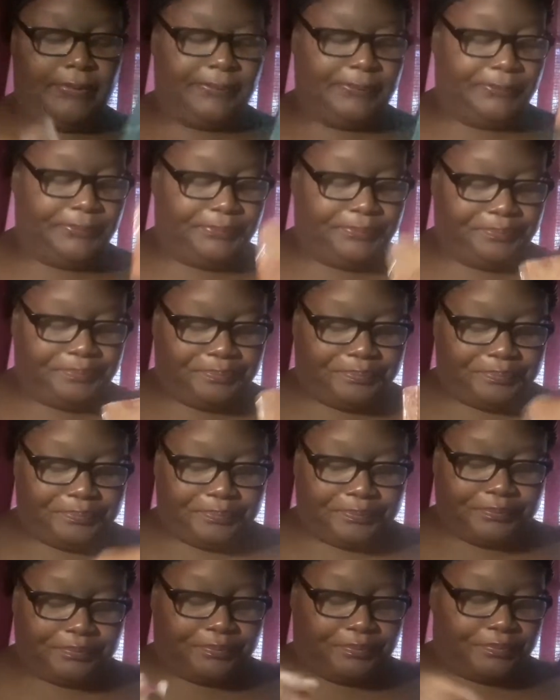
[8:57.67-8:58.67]

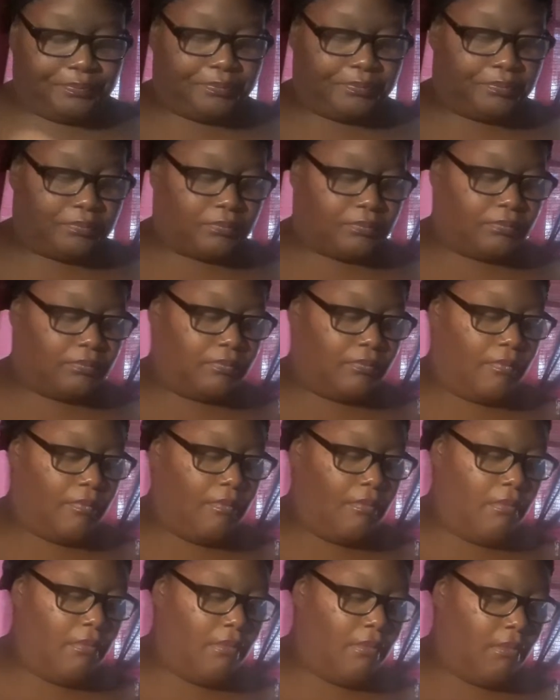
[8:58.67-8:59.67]

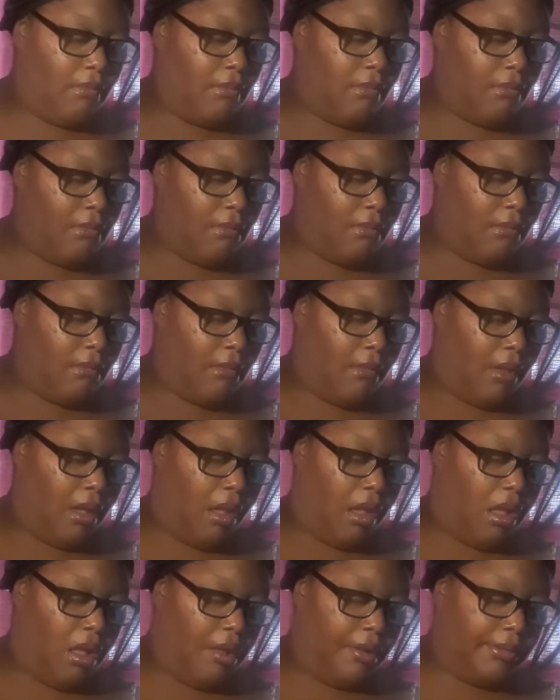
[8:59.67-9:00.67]

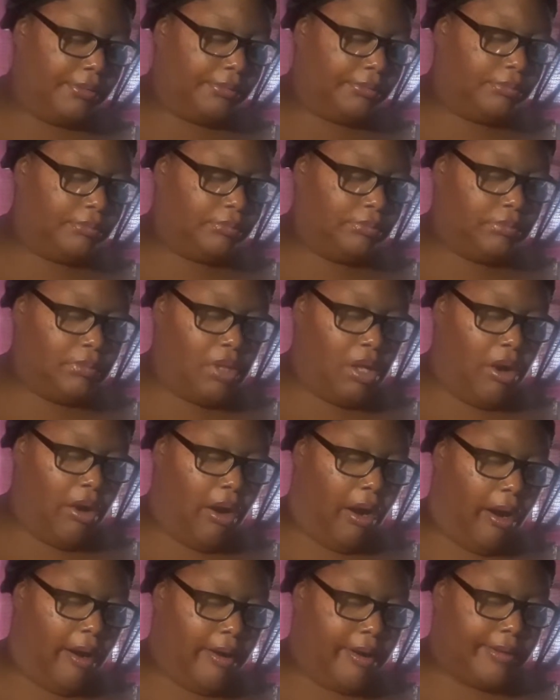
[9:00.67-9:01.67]

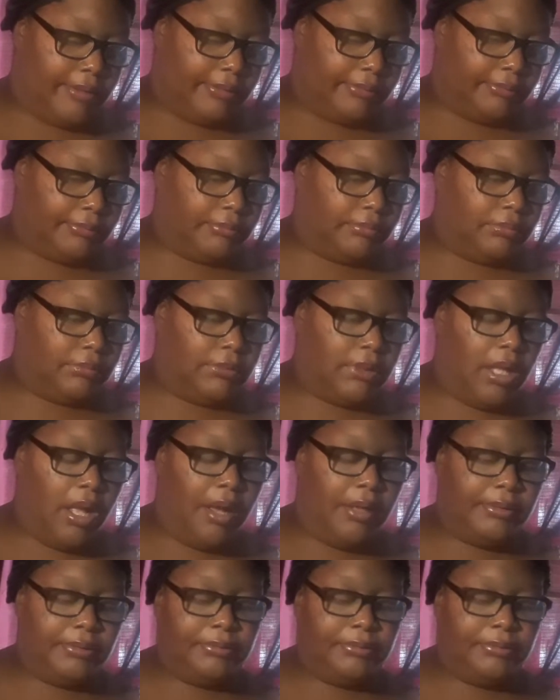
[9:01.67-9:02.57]
No one is speaking in this clip.